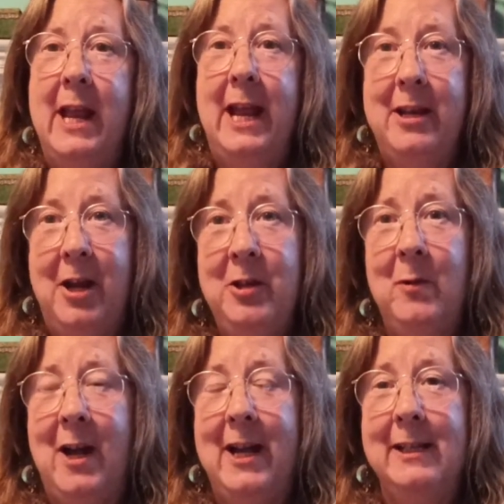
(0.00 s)
And
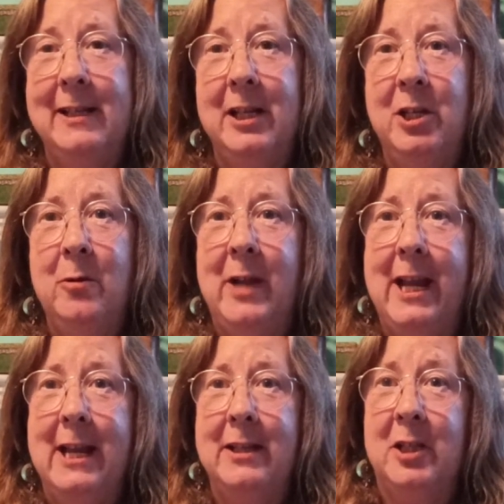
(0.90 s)
otherwise, you
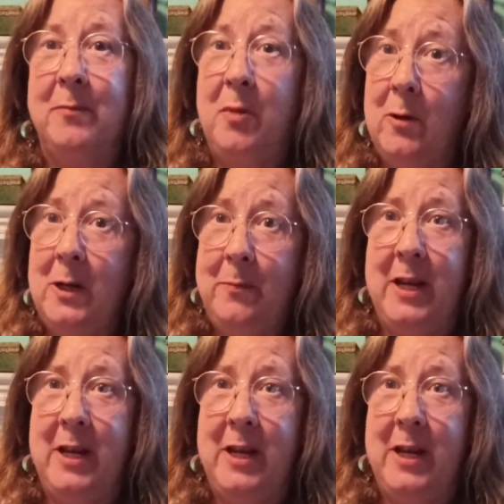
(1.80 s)
can support